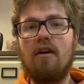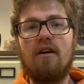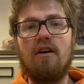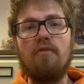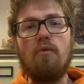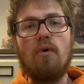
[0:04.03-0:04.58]

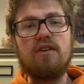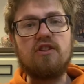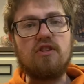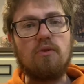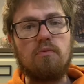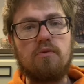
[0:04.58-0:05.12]
I've always
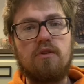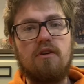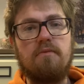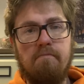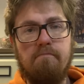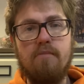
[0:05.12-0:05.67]
thought that
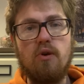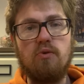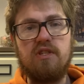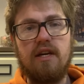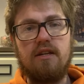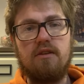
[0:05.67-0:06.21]

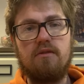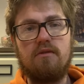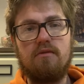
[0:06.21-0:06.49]
Moosehead